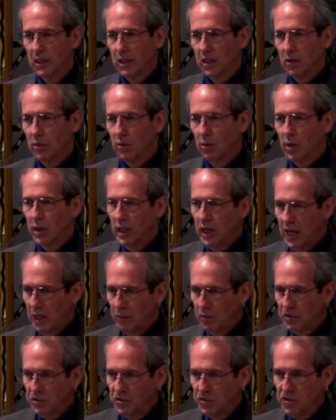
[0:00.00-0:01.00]
When I
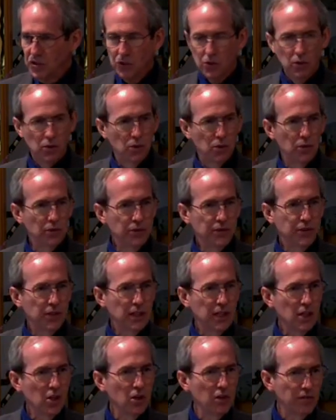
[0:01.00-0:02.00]
was in school, to
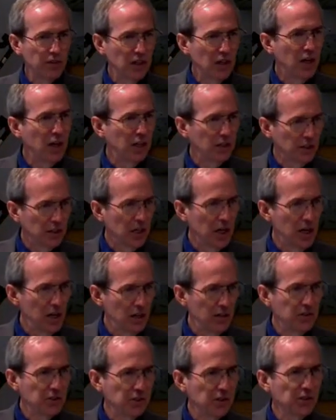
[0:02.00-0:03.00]
hear of an
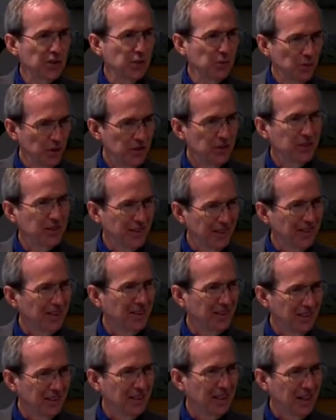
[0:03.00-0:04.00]
oncologist was
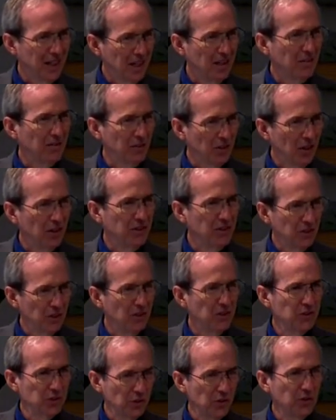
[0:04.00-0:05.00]
kind of
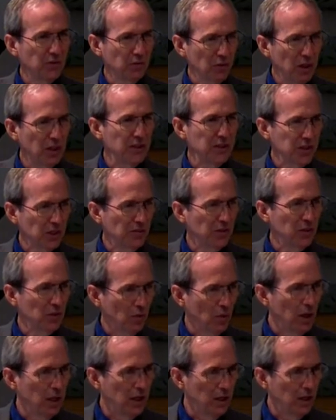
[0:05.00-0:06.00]
unusual and relatively
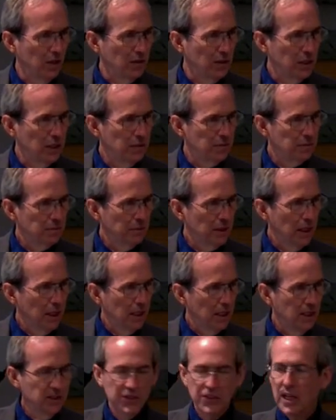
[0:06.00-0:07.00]
rare.
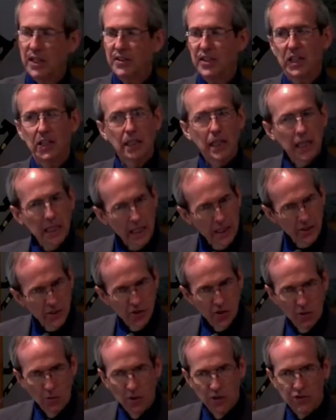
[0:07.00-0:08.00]
It's not that cancer
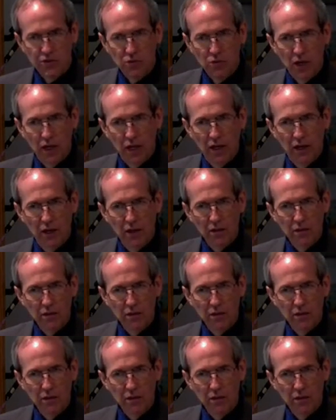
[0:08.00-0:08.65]
was rare,